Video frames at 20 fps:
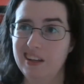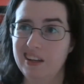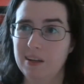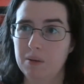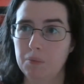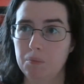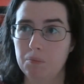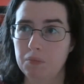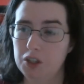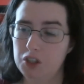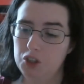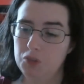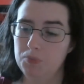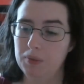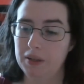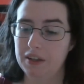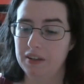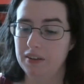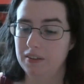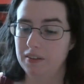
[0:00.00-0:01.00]
much
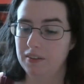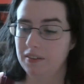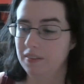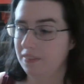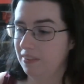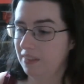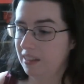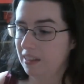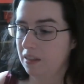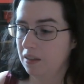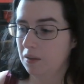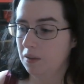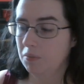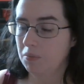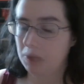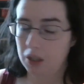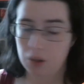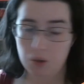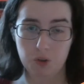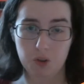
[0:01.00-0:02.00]
better than my
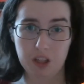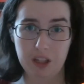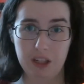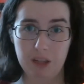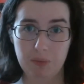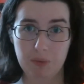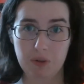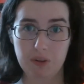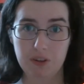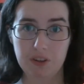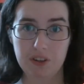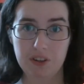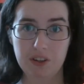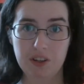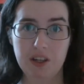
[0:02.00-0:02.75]
old keyboard,